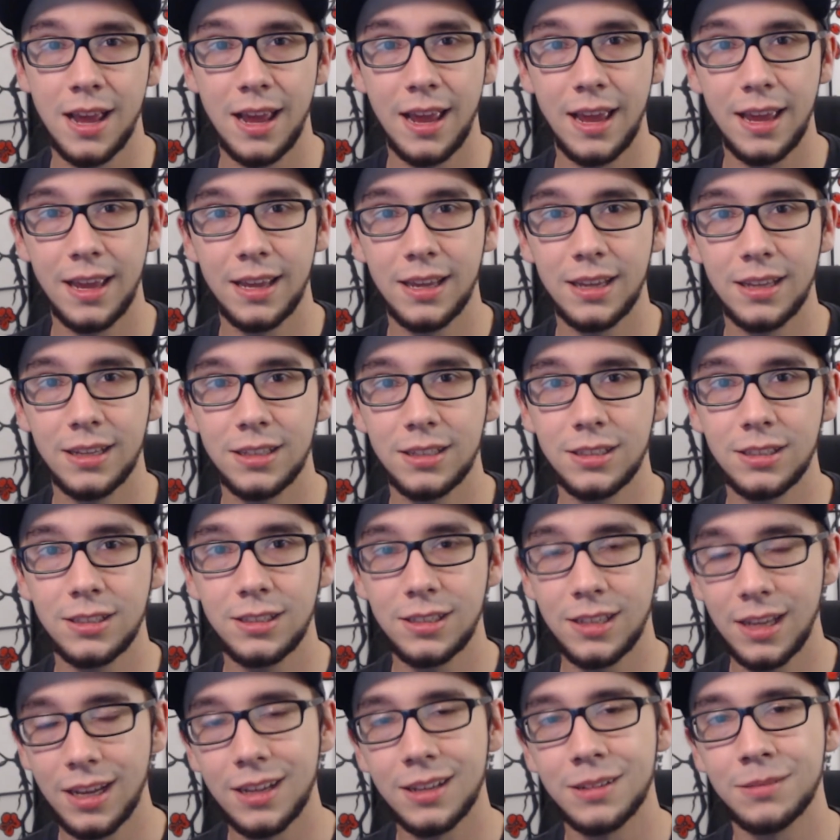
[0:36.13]
and
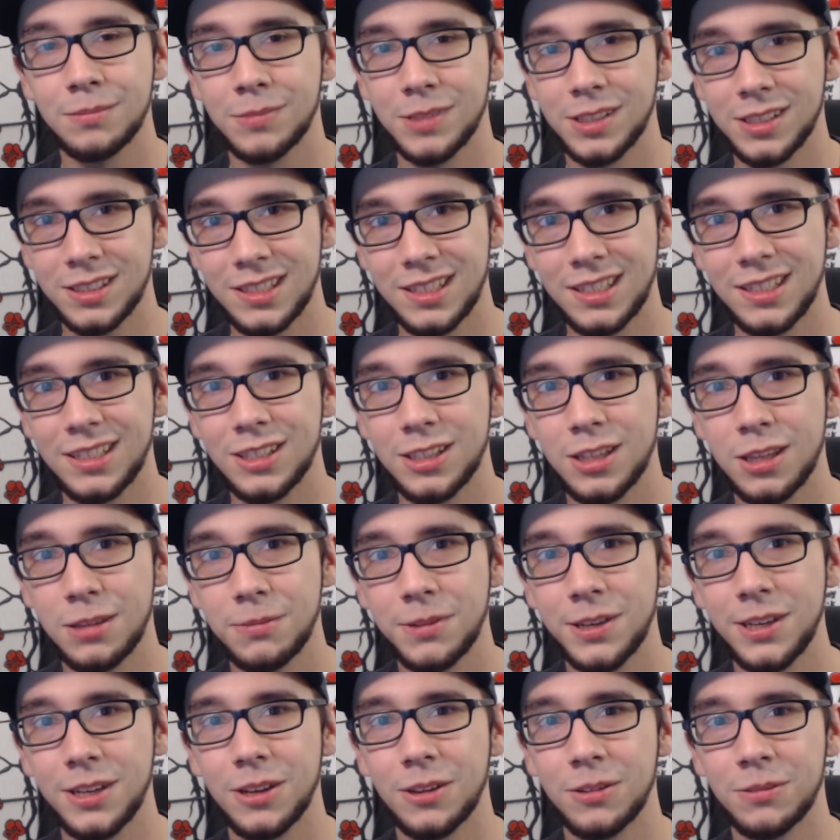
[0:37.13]
yeah, let's get into the
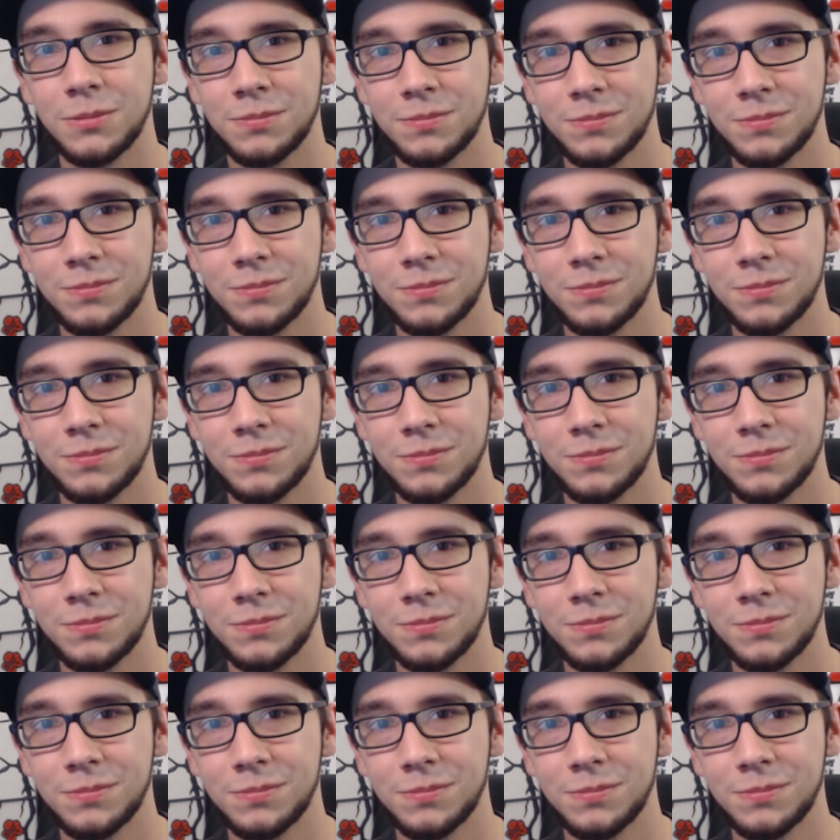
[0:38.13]
video.